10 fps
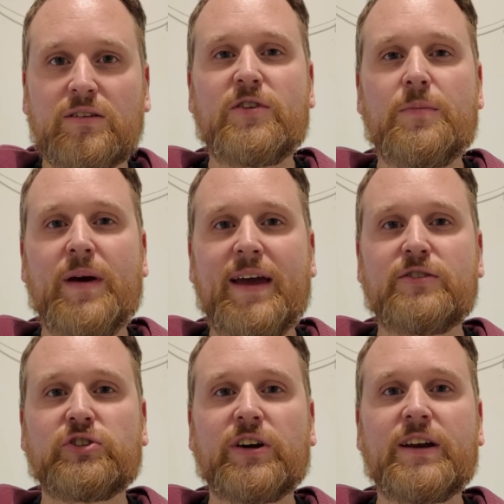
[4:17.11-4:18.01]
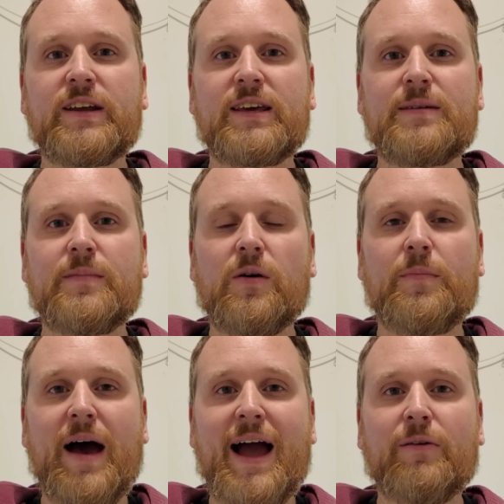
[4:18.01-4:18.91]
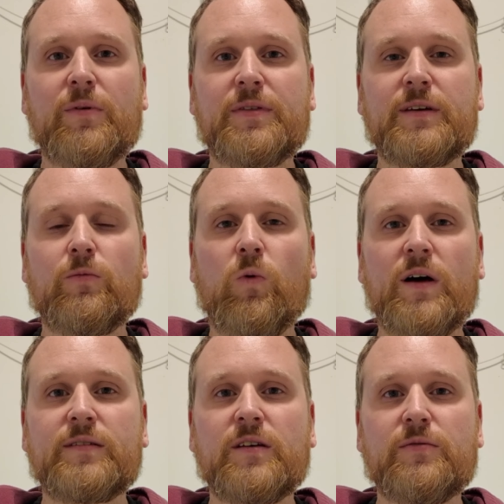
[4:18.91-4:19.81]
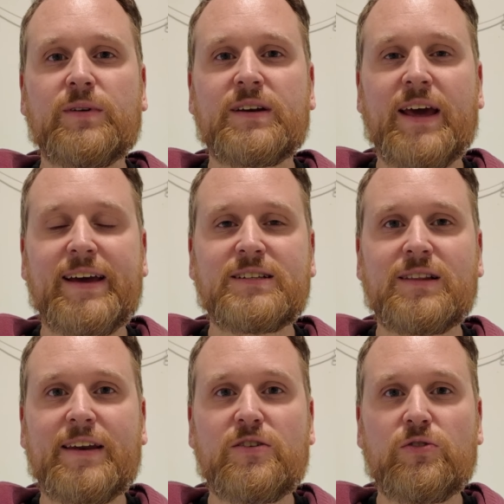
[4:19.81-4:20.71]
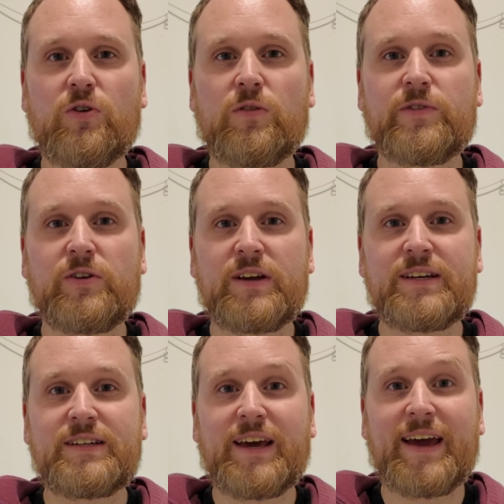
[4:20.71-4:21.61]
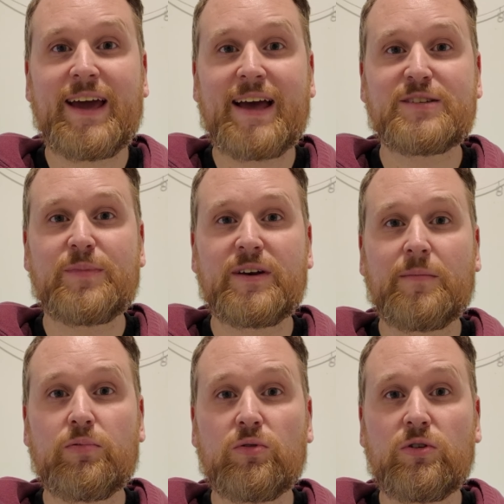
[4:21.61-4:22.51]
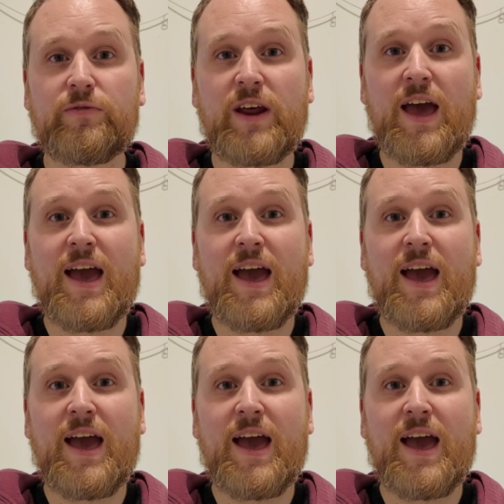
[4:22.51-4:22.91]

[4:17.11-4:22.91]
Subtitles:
After you pay, you should get an email back within 1 to 3 days letting you know if your ETA has been approved.